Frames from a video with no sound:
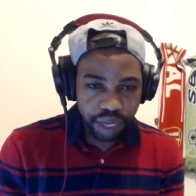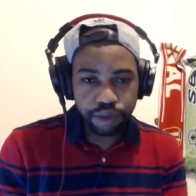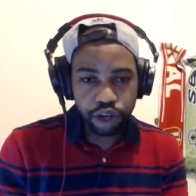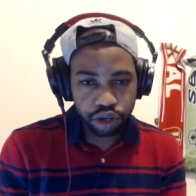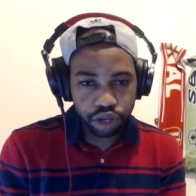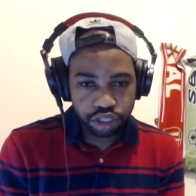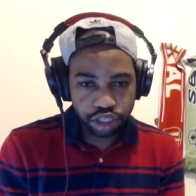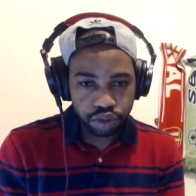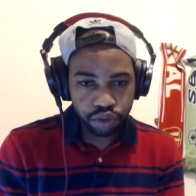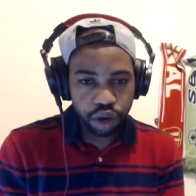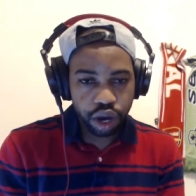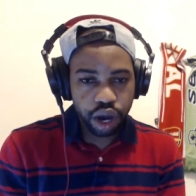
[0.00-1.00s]
Animal Crossing
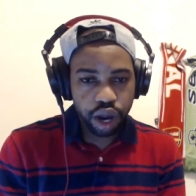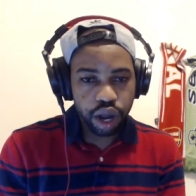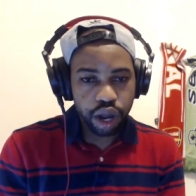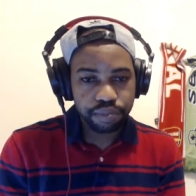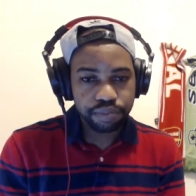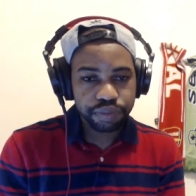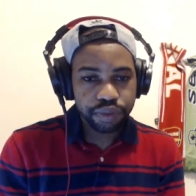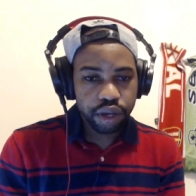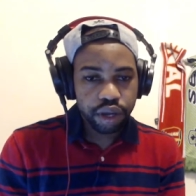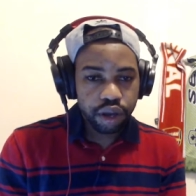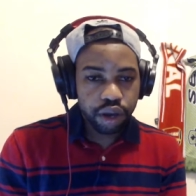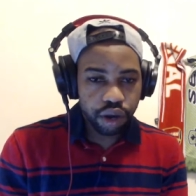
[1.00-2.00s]
New
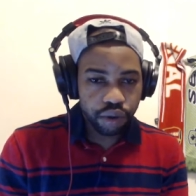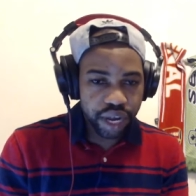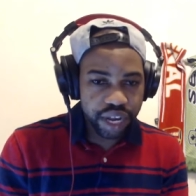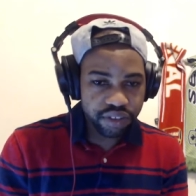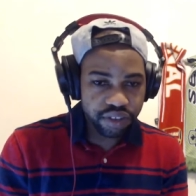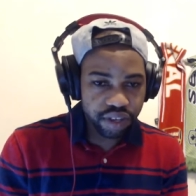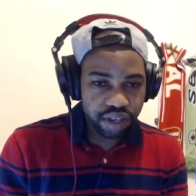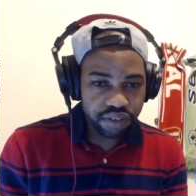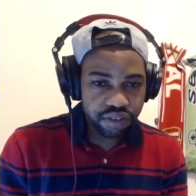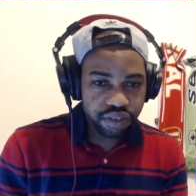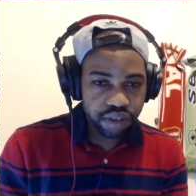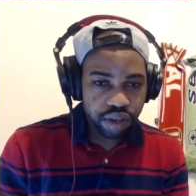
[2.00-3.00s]
um,
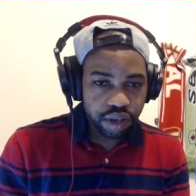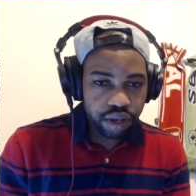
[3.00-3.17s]
Horizons